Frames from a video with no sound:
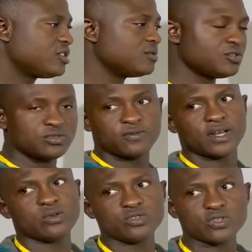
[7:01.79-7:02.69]
substitute the
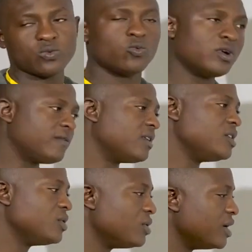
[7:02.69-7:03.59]
values one after
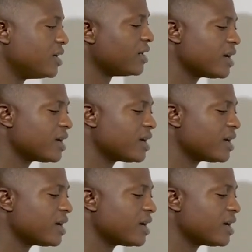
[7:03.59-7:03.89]
the other.